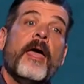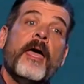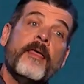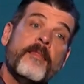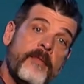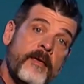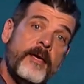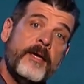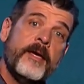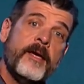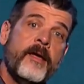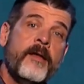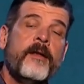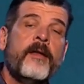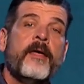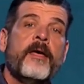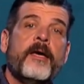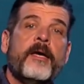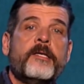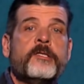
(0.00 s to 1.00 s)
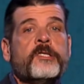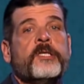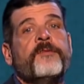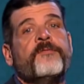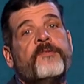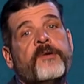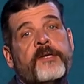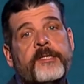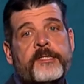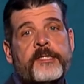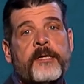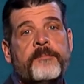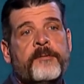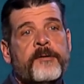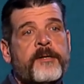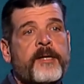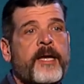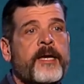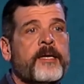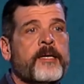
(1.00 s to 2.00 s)
And then she fixed up
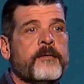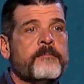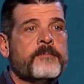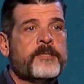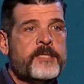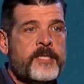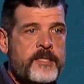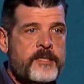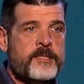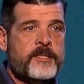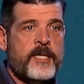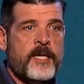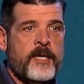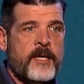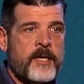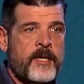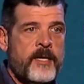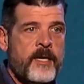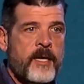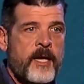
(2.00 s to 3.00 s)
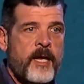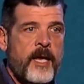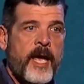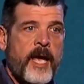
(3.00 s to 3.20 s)
her daggum she shed,